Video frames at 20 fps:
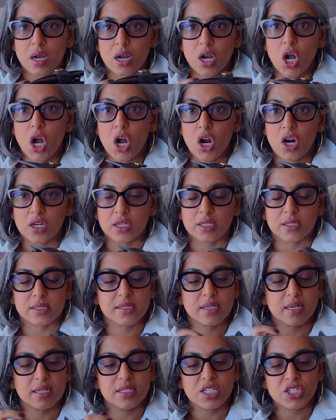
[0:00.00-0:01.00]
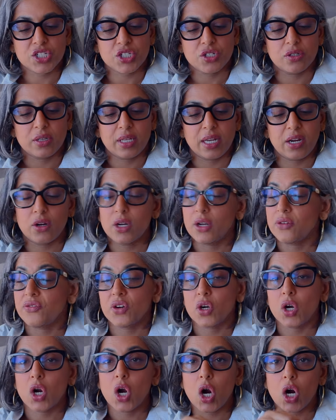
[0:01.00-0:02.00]
cards, additional area
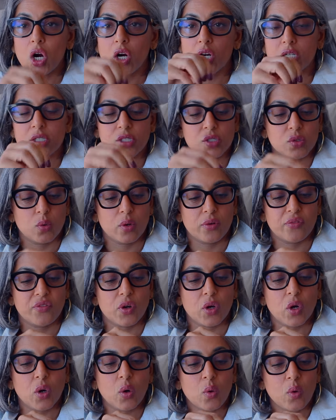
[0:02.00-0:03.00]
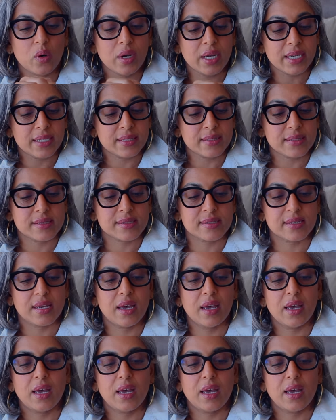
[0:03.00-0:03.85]
for cards or for coins.